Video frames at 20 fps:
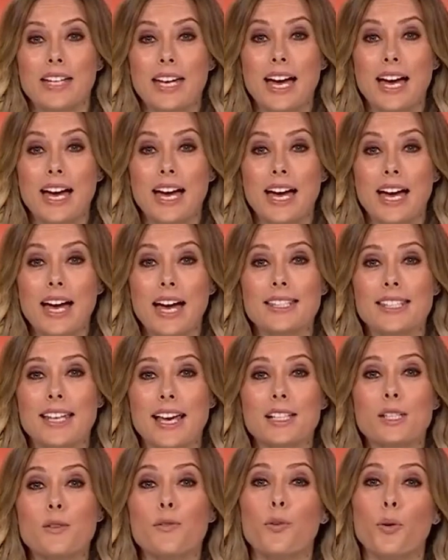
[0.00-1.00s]
The
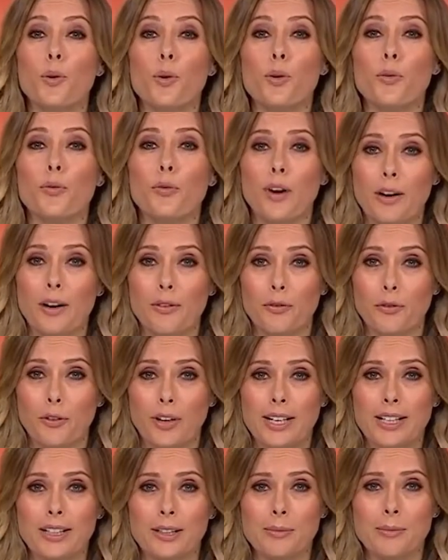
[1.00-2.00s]
Anzacs fought for our
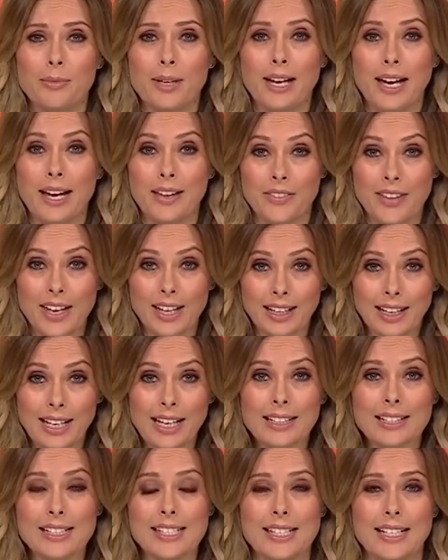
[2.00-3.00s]
freedom, and their
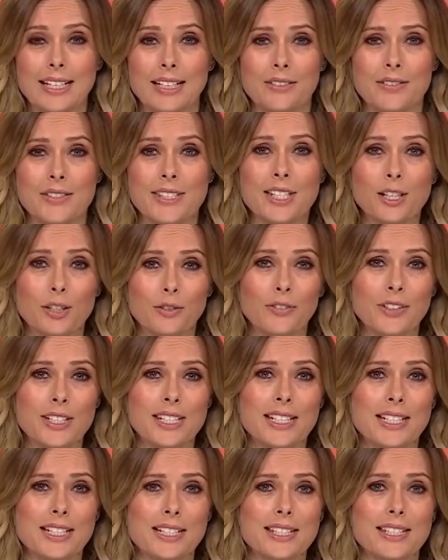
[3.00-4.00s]
legacy of
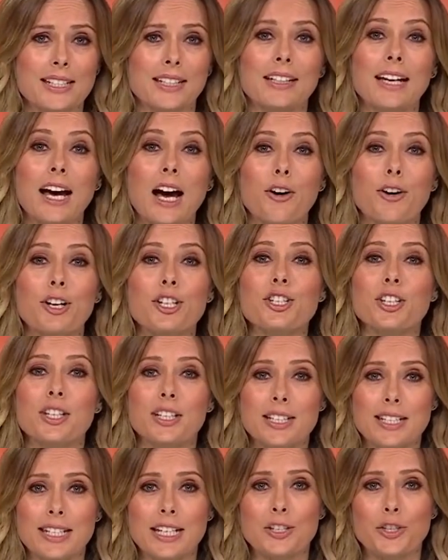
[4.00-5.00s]
selflessness and courage
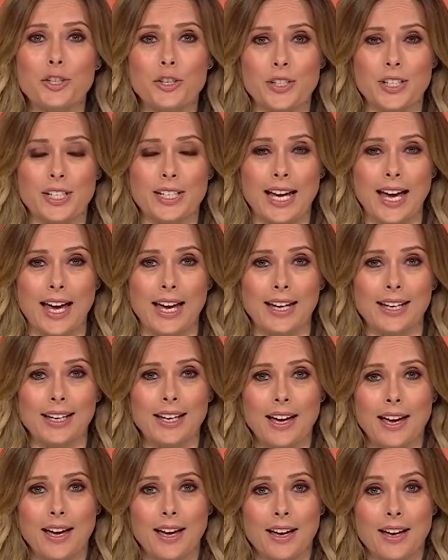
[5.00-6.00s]
continues
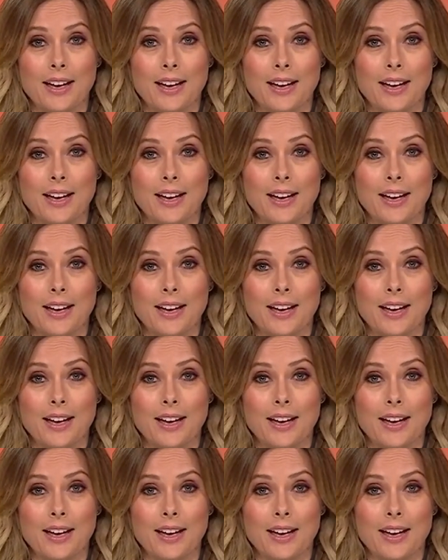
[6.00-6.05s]
today.